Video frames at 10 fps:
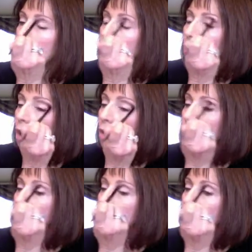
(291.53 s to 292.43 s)
You can
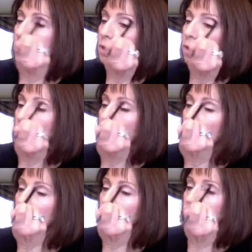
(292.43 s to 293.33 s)
always make it
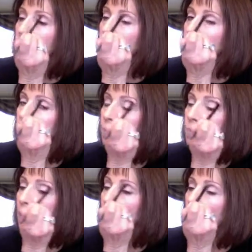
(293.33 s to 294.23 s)
darker.
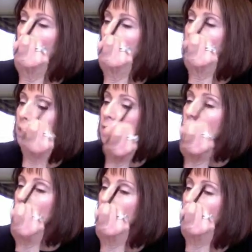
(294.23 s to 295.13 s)
Always make it
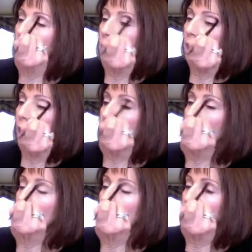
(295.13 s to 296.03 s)
darker. I'm
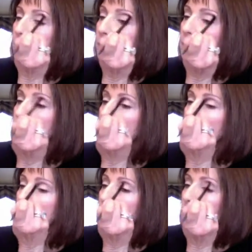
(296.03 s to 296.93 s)
going lightly to the
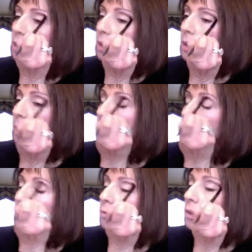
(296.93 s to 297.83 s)
inside,
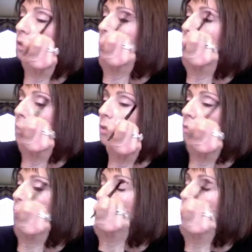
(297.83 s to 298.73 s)
with a little bit
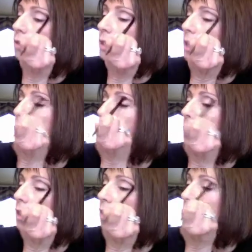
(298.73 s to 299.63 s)
of greater
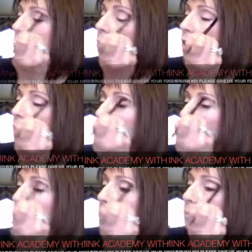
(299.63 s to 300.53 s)
intensity on the outside for
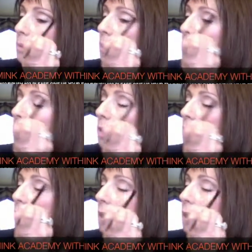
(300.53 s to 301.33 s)
that deep set look.